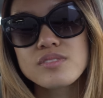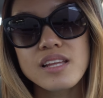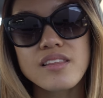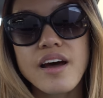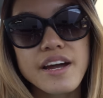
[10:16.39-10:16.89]

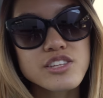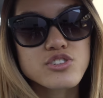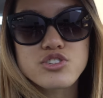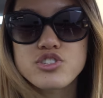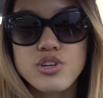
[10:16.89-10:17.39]
The lines
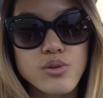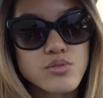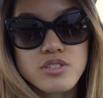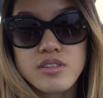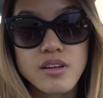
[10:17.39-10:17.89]
are so
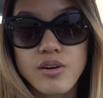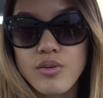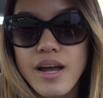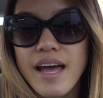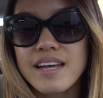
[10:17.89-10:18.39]

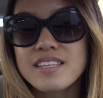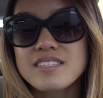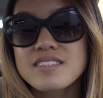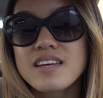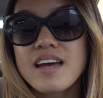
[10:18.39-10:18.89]
slow,
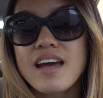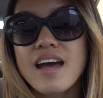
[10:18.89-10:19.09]
and